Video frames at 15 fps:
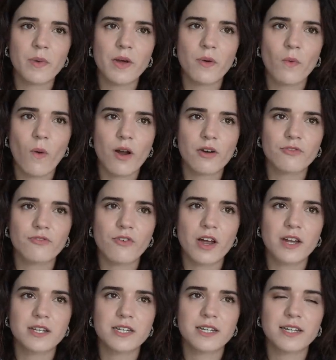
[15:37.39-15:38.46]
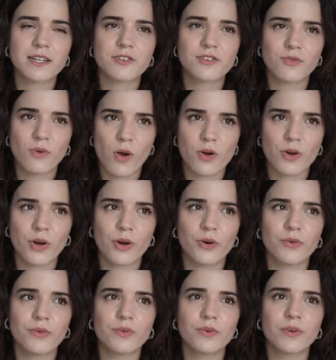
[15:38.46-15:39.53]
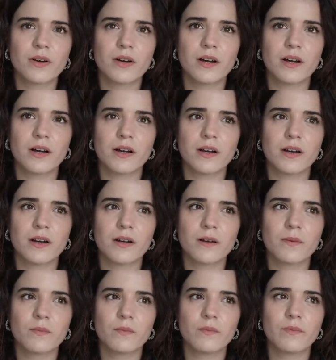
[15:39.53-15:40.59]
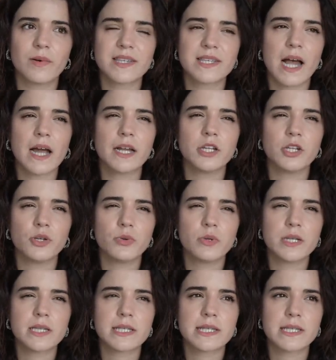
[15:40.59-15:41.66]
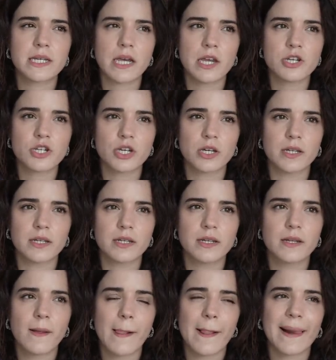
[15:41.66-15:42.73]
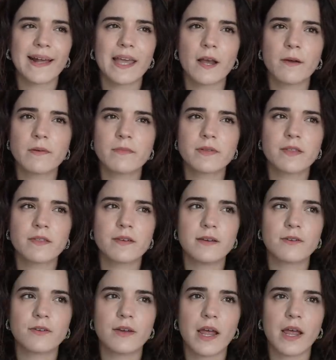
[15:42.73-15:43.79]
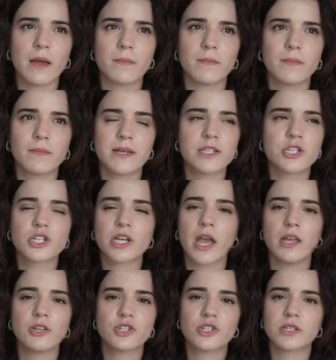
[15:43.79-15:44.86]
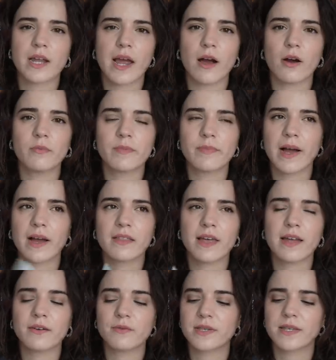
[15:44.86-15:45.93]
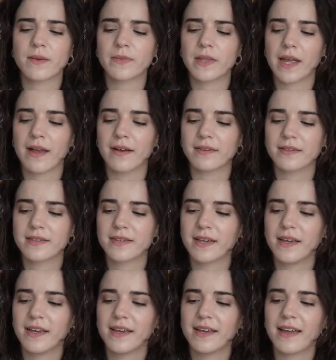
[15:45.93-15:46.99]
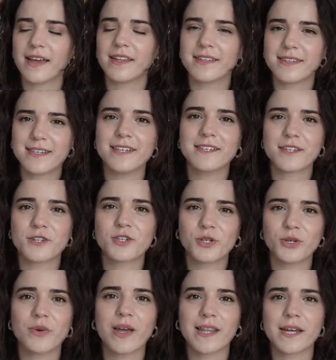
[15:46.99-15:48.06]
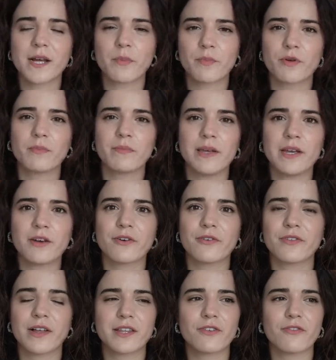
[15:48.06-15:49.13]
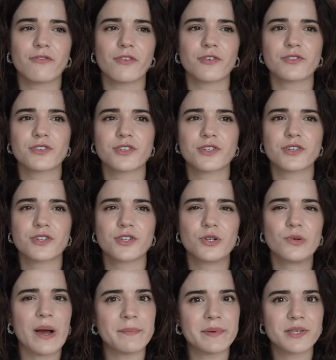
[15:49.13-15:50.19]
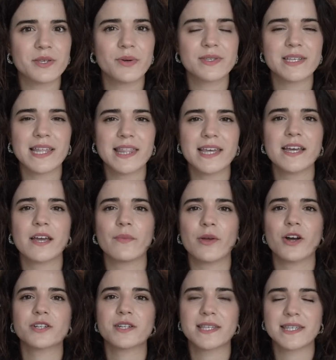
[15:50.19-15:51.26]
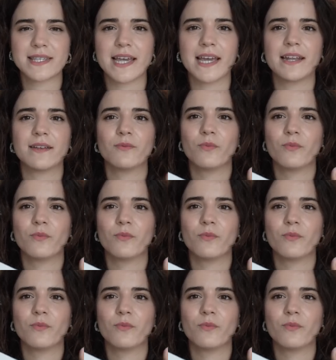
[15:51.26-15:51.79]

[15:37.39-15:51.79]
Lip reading: by the waterfront in Toronto, beside Union Station. I can't remember the theater name. It's changed now, but back then it was something else. And the season two, we had like a premiere of like the first two episodes, I think. And we got to sit